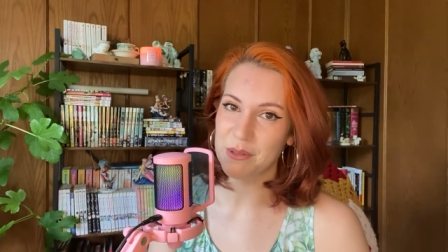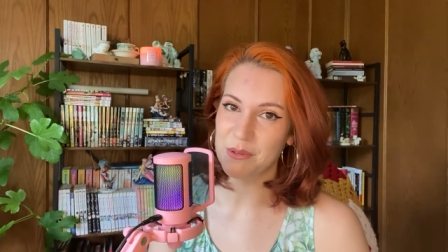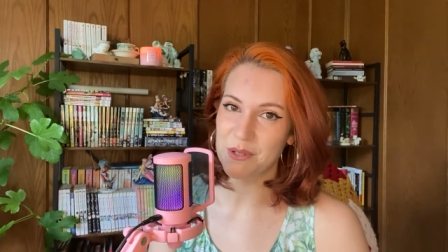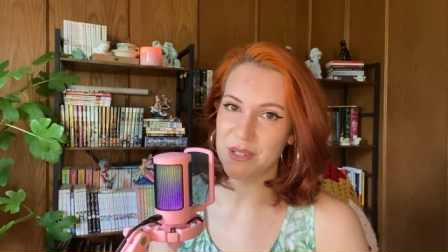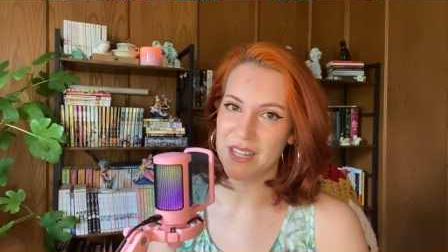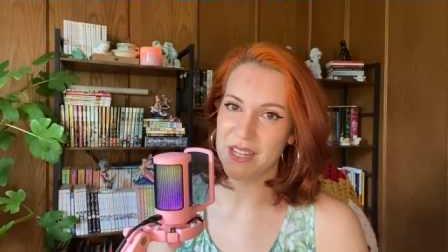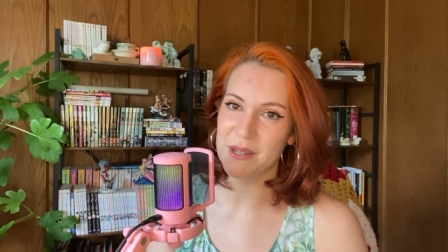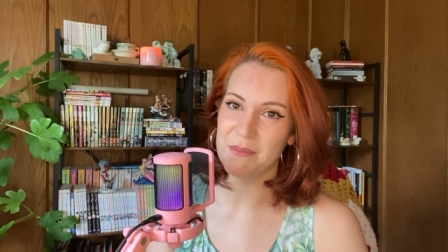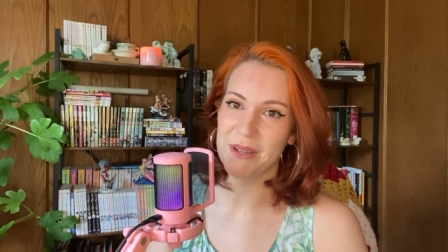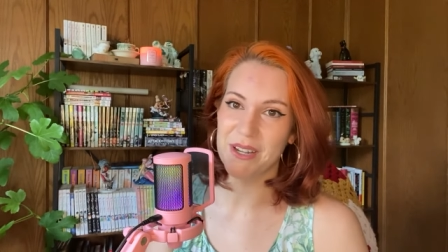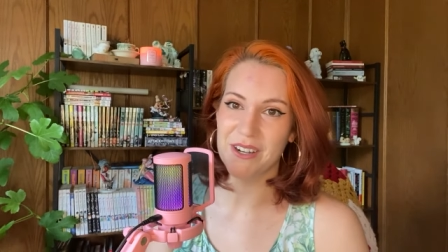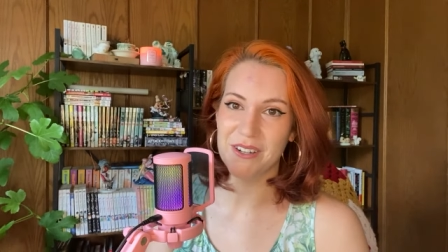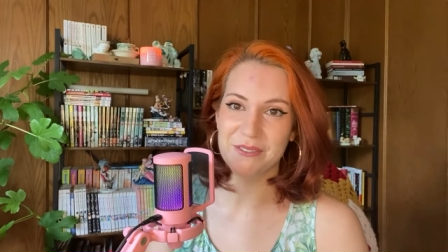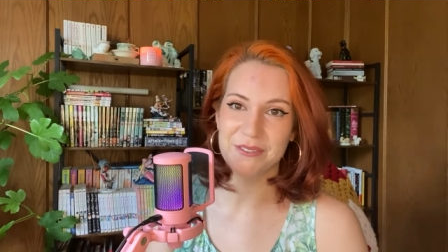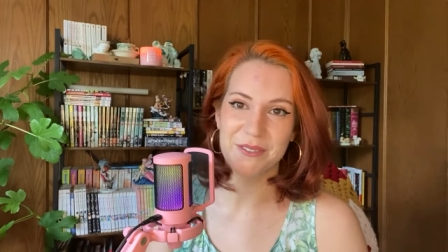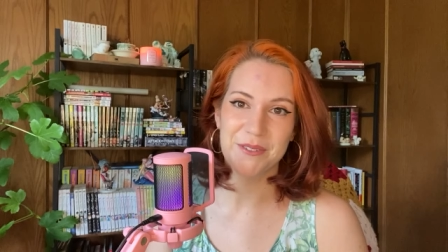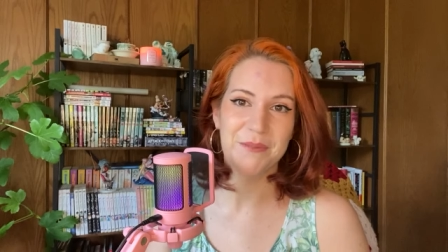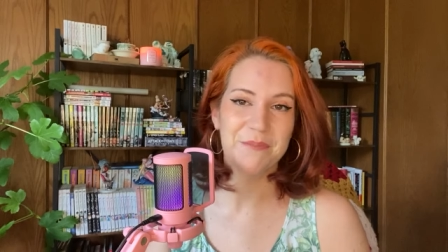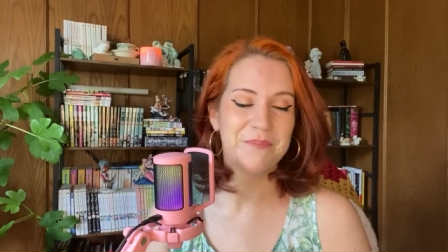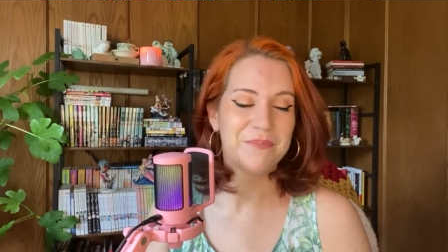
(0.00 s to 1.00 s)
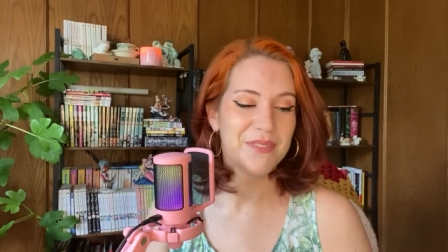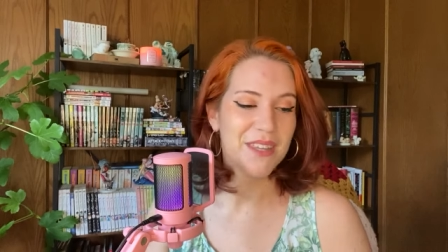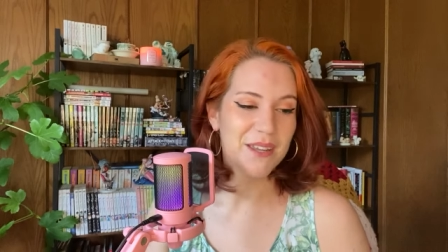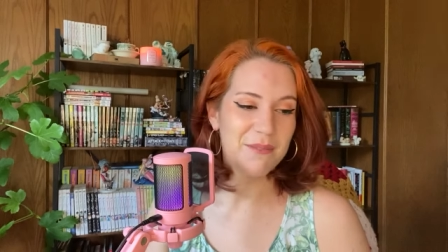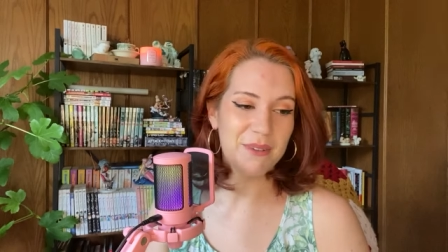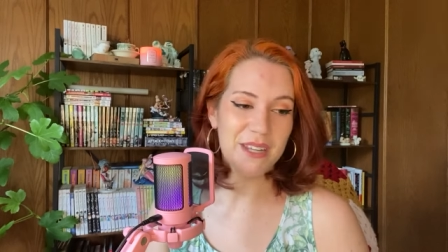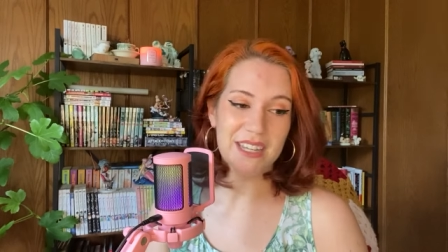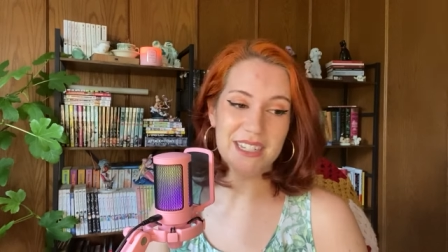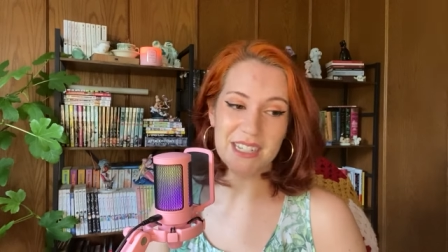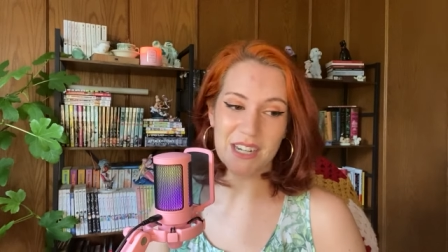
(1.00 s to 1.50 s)
will kick me off
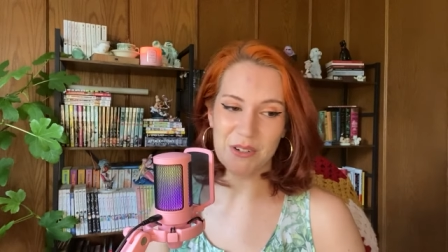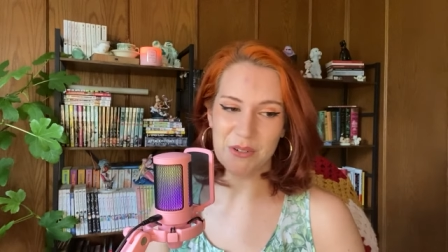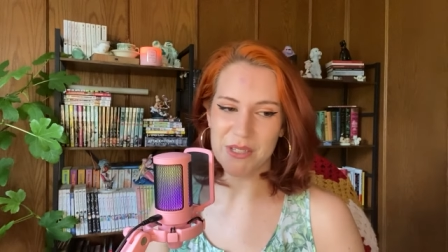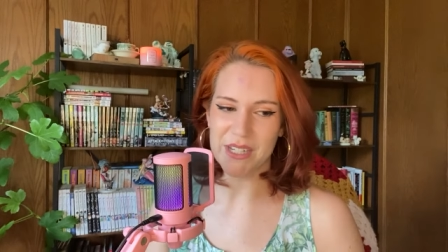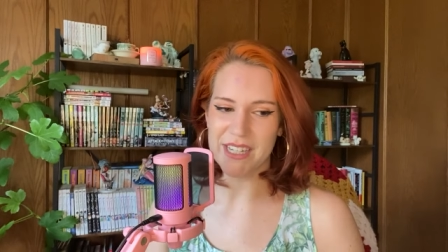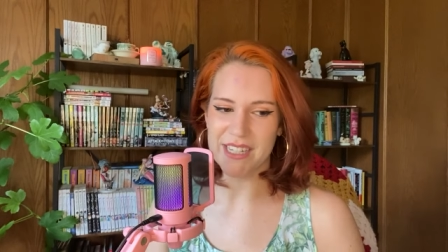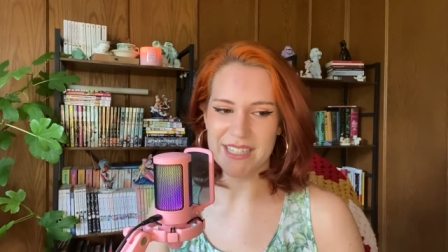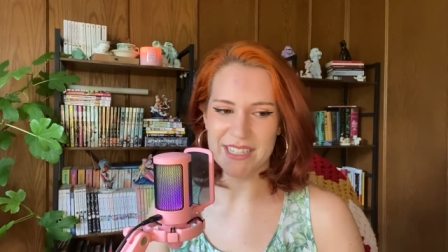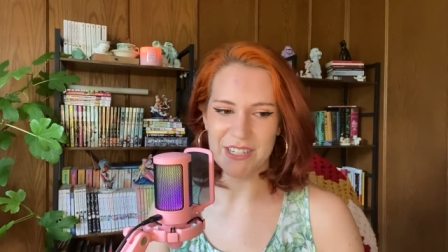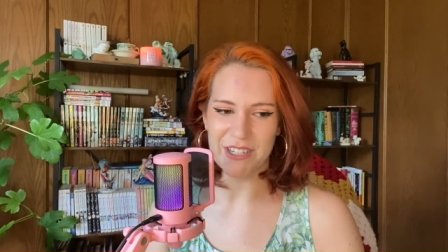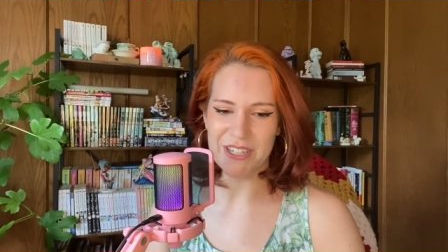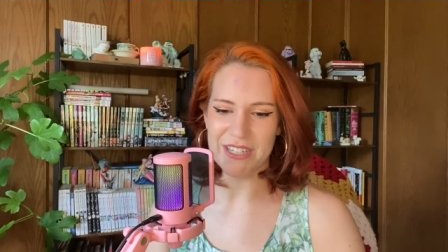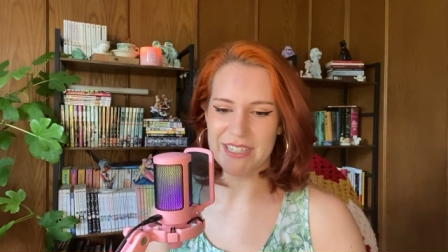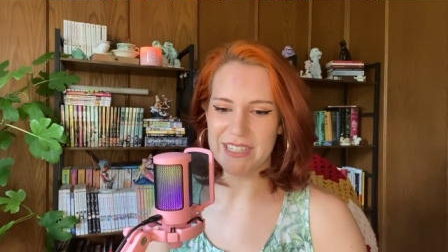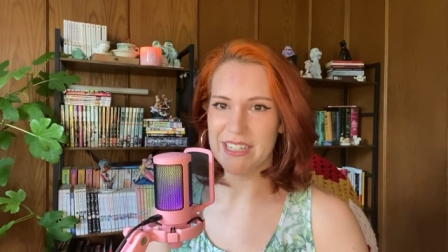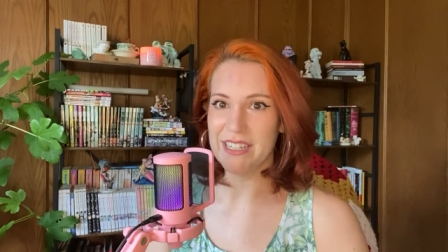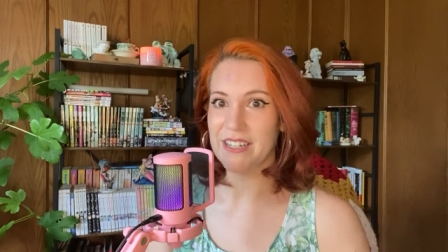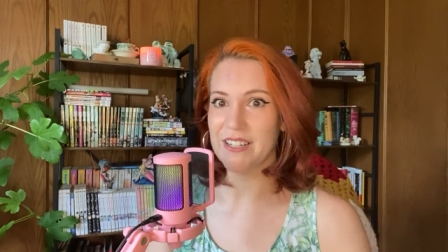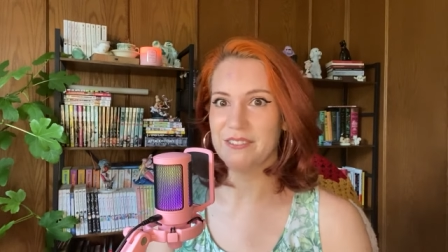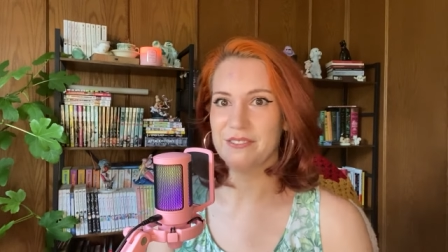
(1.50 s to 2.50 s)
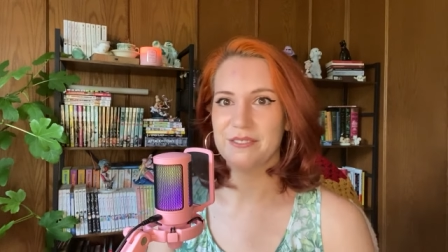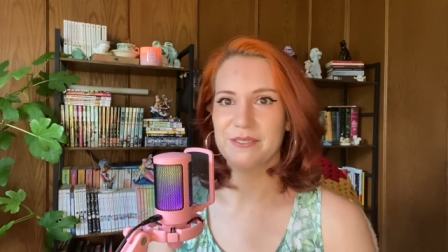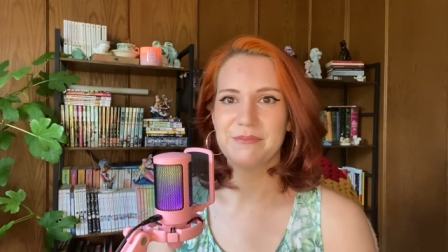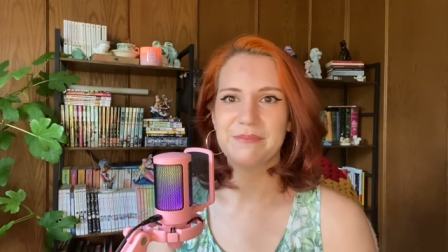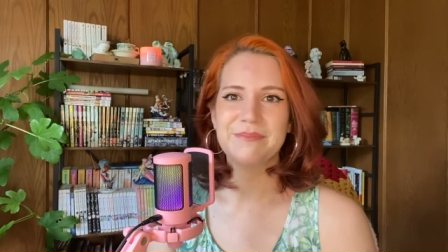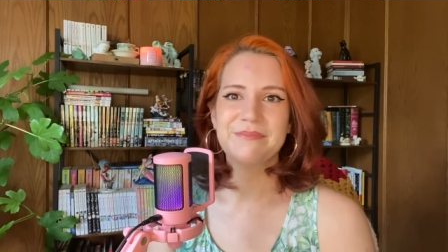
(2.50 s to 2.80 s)
because I don't take it seriously enough.